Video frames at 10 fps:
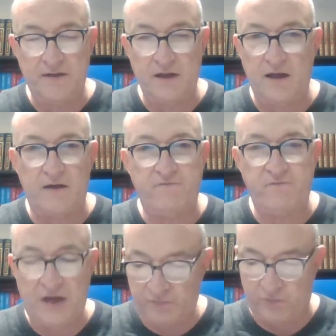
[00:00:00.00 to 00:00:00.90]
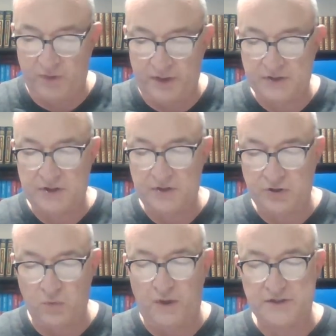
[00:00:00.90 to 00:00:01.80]
uh, faithfulness
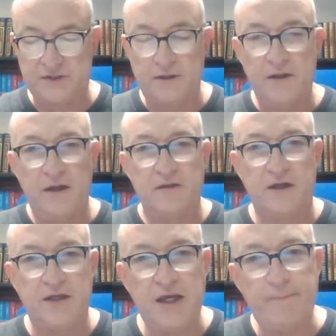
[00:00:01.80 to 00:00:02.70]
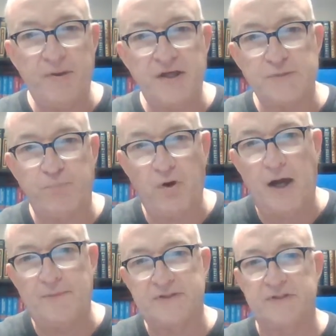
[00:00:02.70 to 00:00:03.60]
to us to keep His
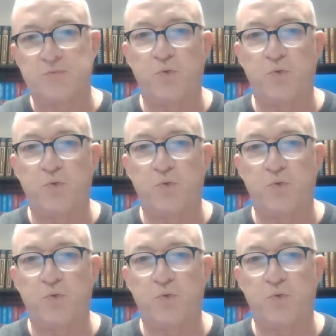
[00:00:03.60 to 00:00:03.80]
promises.